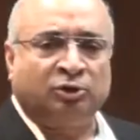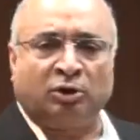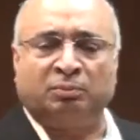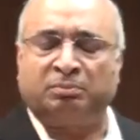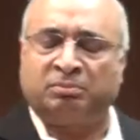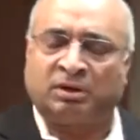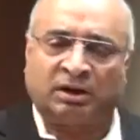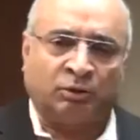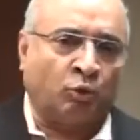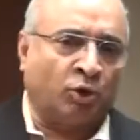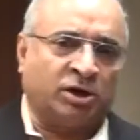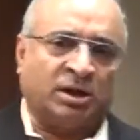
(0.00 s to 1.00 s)
don't
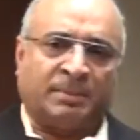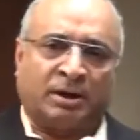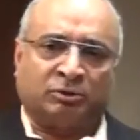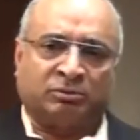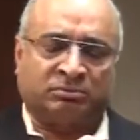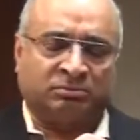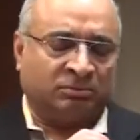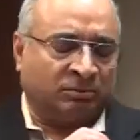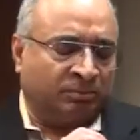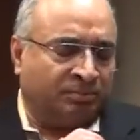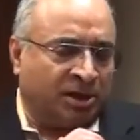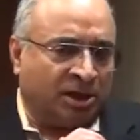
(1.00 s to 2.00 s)
worry about
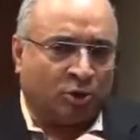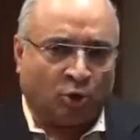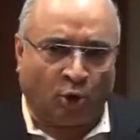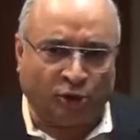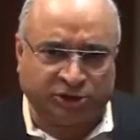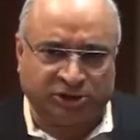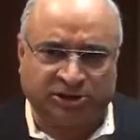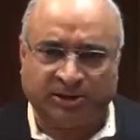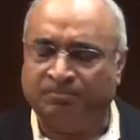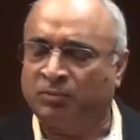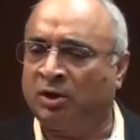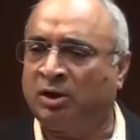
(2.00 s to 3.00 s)
being cogent,
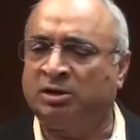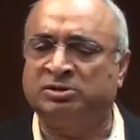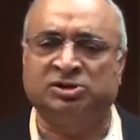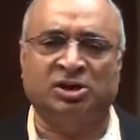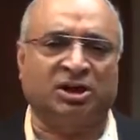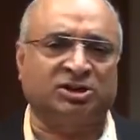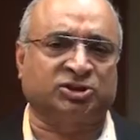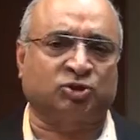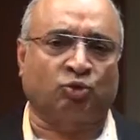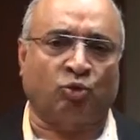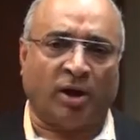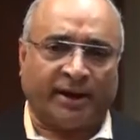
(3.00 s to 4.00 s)
just
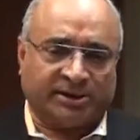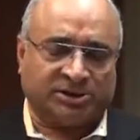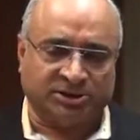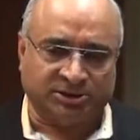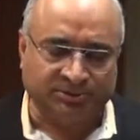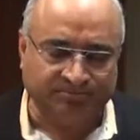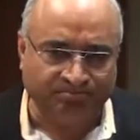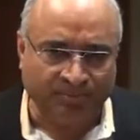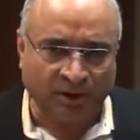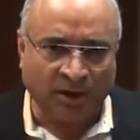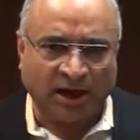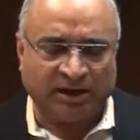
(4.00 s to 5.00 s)
write.
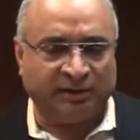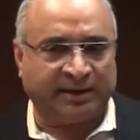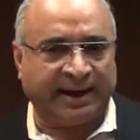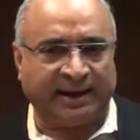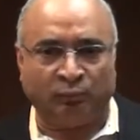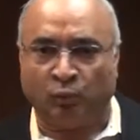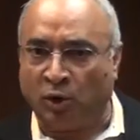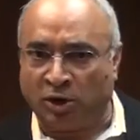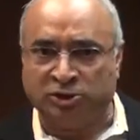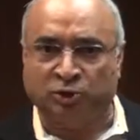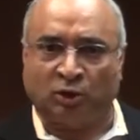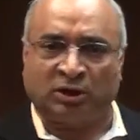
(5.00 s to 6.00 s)
And if
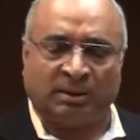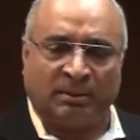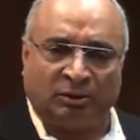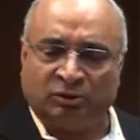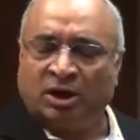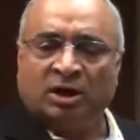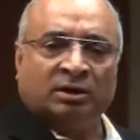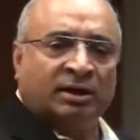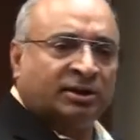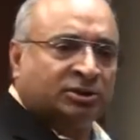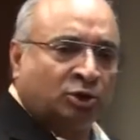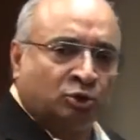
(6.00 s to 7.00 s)
words don't come out,
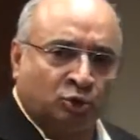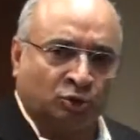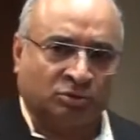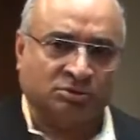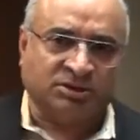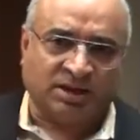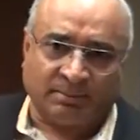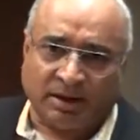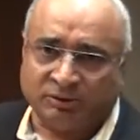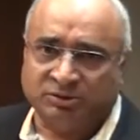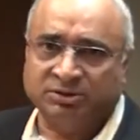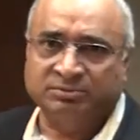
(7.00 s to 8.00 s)
let the doodles come
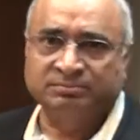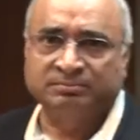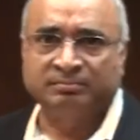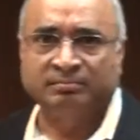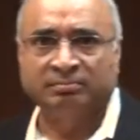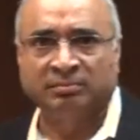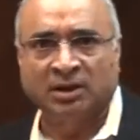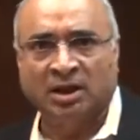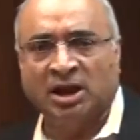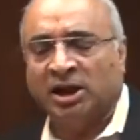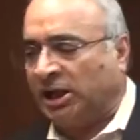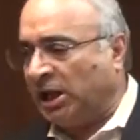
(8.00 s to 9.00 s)
out.
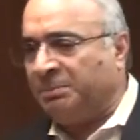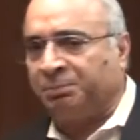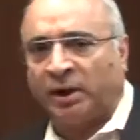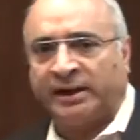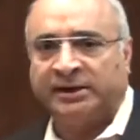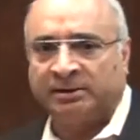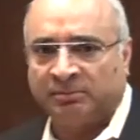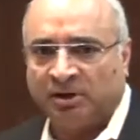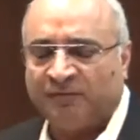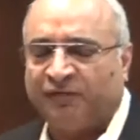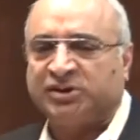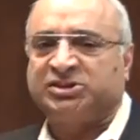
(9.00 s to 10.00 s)
Keep writing.
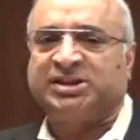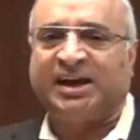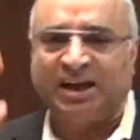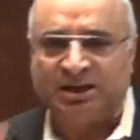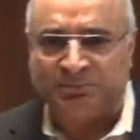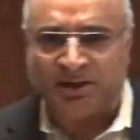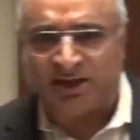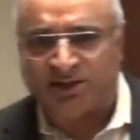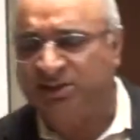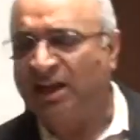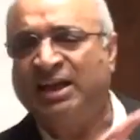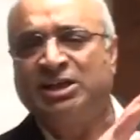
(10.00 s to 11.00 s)
For 10
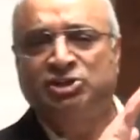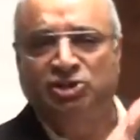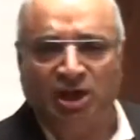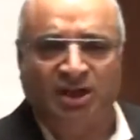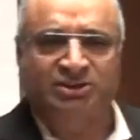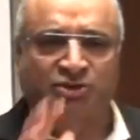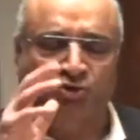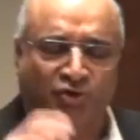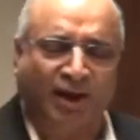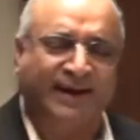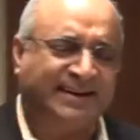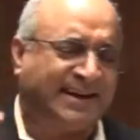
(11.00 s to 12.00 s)
minutes, just
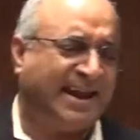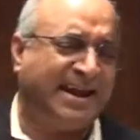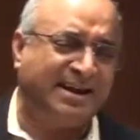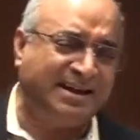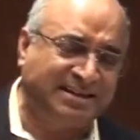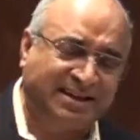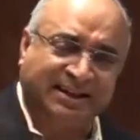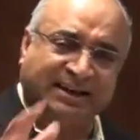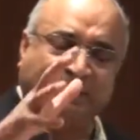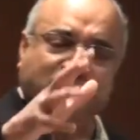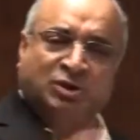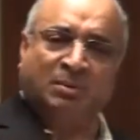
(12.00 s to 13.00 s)
write anything
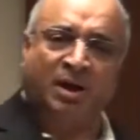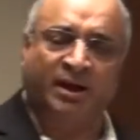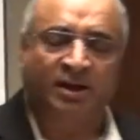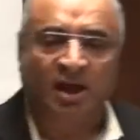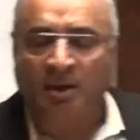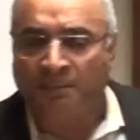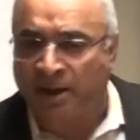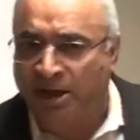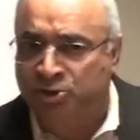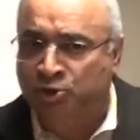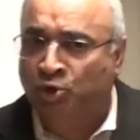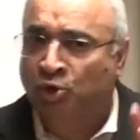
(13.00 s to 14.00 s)
that comes to your mind.
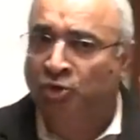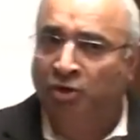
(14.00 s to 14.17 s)
Make sure you